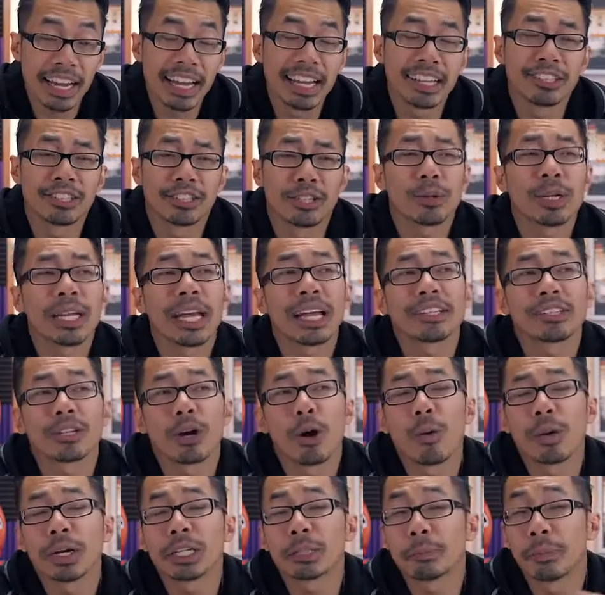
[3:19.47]
and Sony has
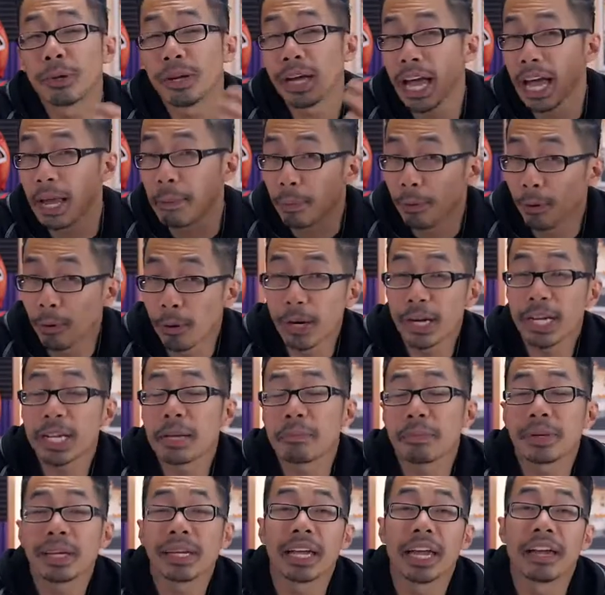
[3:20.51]
always put a pretty
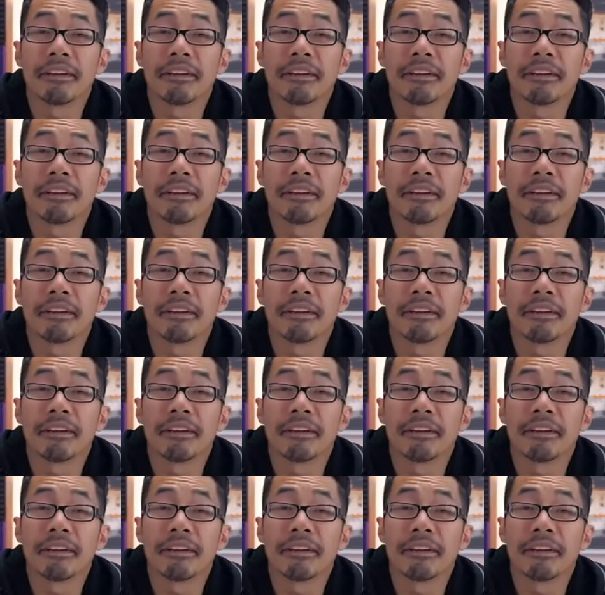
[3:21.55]
big